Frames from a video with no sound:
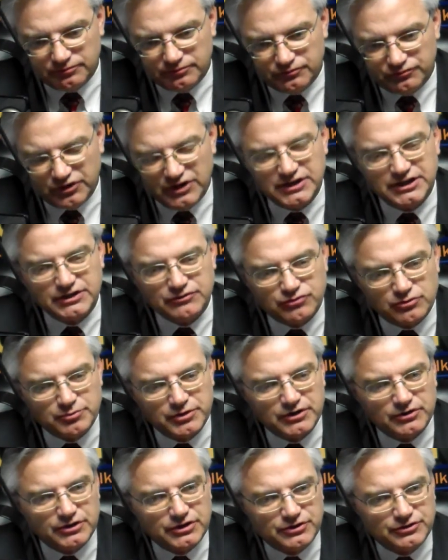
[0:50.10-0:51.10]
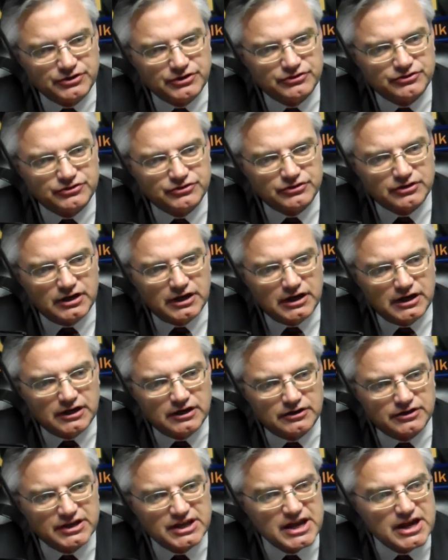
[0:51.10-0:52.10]
Funding for mental illness
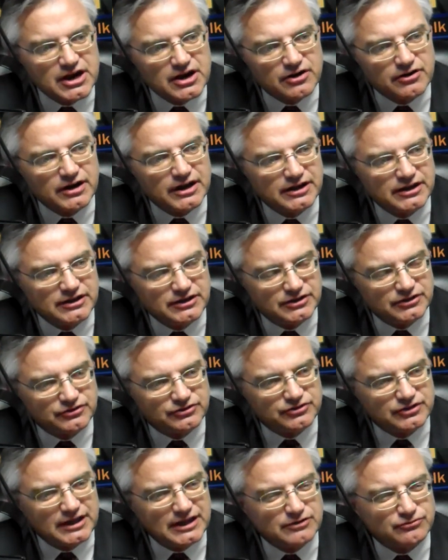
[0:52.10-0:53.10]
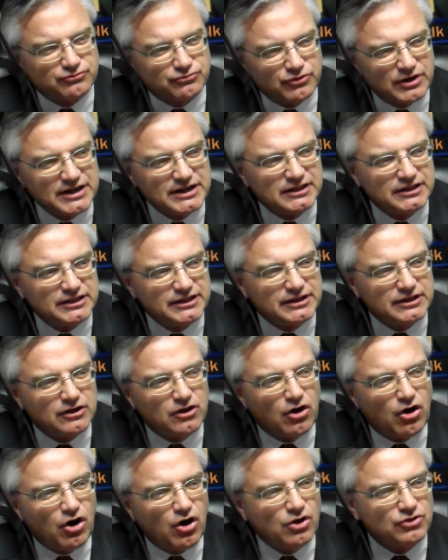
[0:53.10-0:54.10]
uh, care is at frankly
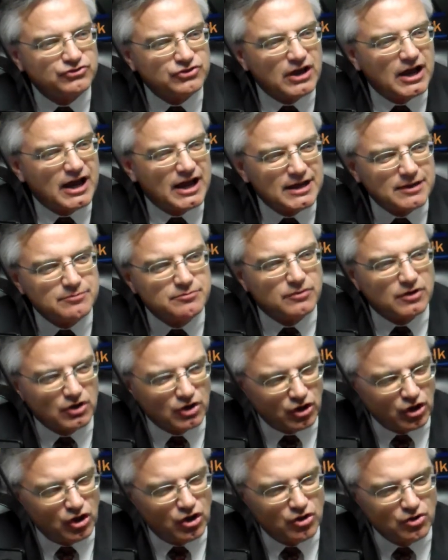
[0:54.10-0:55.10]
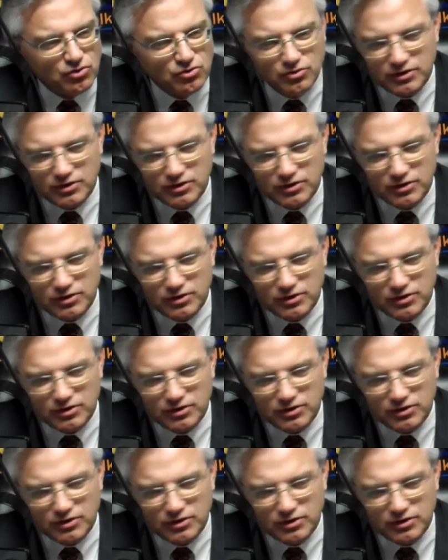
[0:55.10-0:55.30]
all time low.